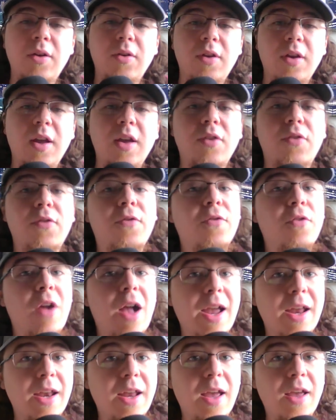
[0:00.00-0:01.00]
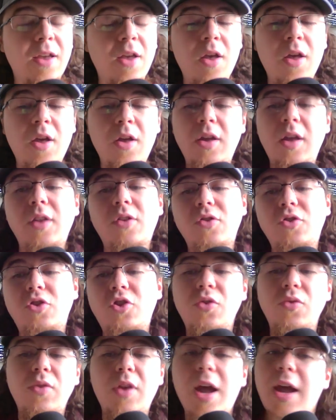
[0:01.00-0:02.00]
Today's Friday. It's
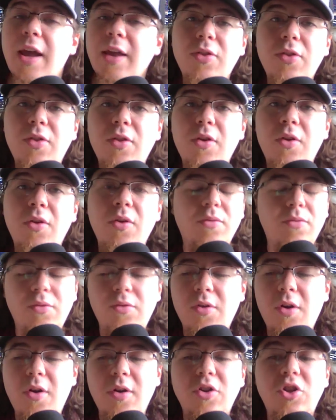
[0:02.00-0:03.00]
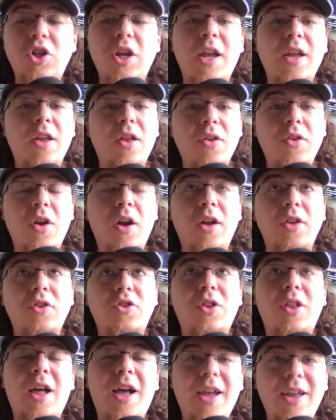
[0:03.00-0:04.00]
June 9th, or sorry,
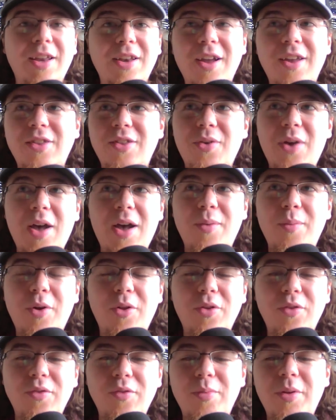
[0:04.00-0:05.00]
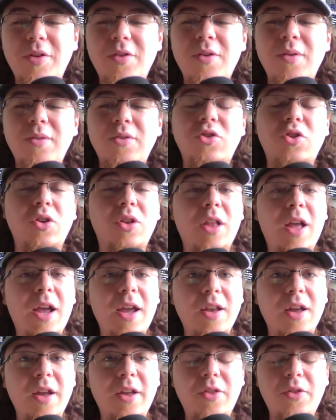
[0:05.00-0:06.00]
July 9th. Wow, I'm all over the place. July
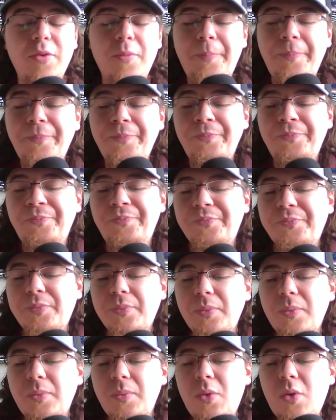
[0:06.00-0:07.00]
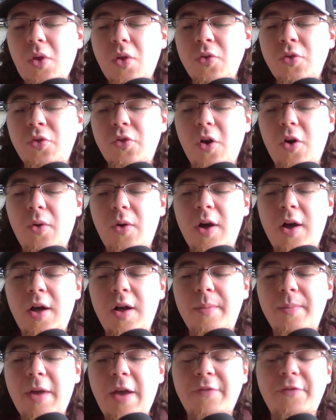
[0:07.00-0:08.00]
9th. So
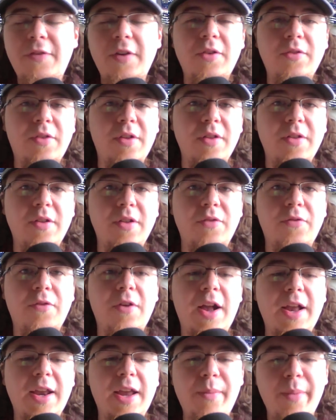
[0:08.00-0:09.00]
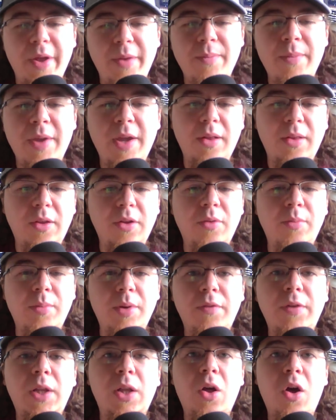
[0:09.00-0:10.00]
I figured since it's Friday, I might make a little bit
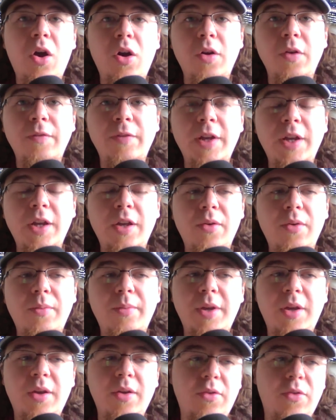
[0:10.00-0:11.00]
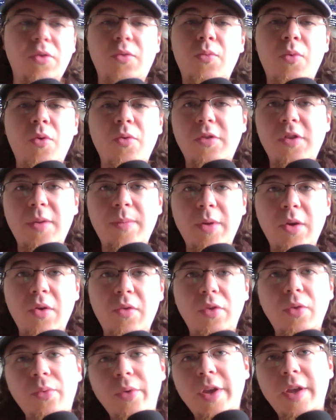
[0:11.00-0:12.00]
of a longer video because you won't see me
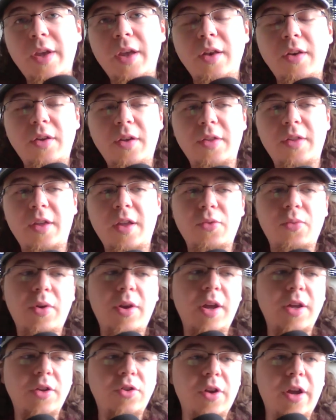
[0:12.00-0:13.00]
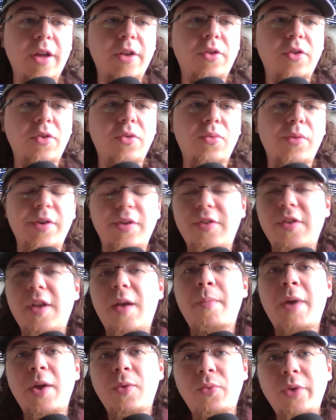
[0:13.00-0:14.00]
over the weekend, because that's when I try to
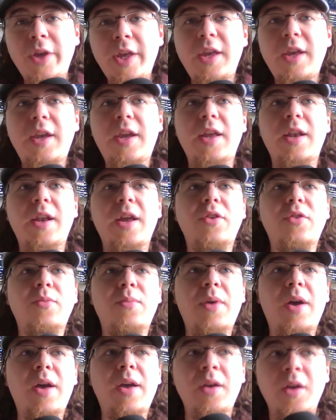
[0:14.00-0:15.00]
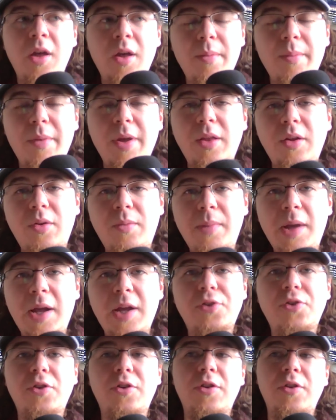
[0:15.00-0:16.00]
reset my week and I do my little
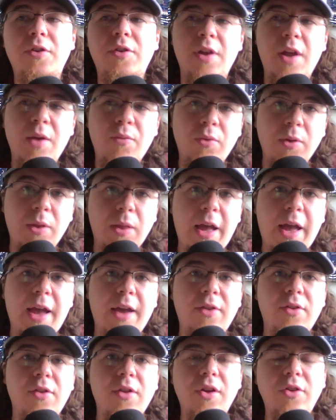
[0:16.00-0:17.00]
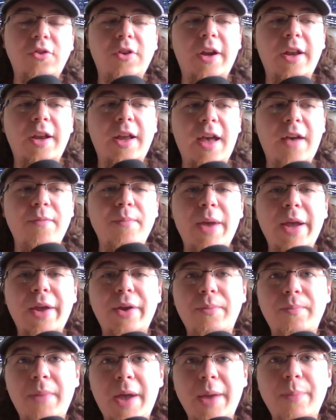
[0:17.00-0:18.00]
mantras and I relax and I try to have
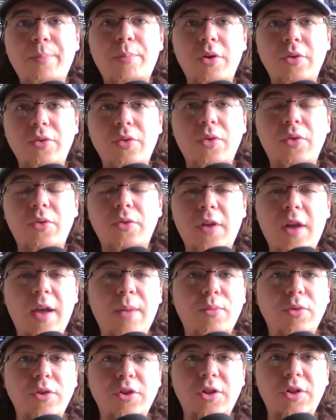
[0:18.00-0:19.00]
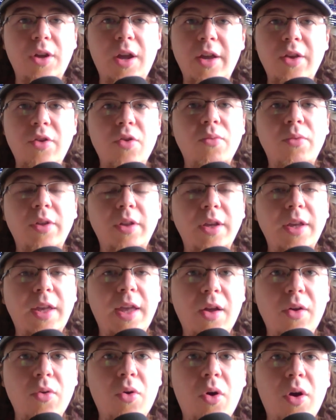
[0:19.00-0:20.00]
my personal time, which I don't really
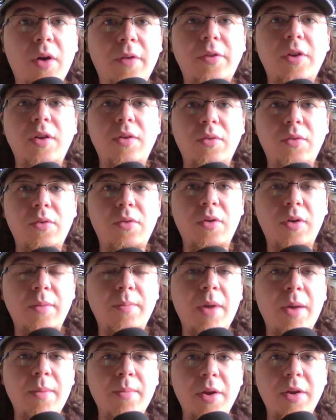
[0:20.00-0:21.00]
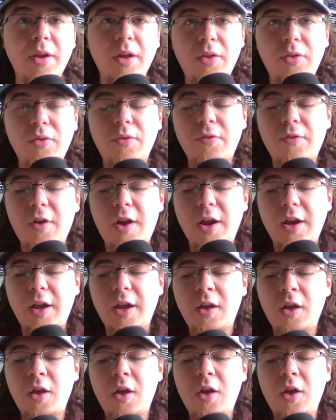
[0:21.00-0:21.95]
get often during my Monday through Friday.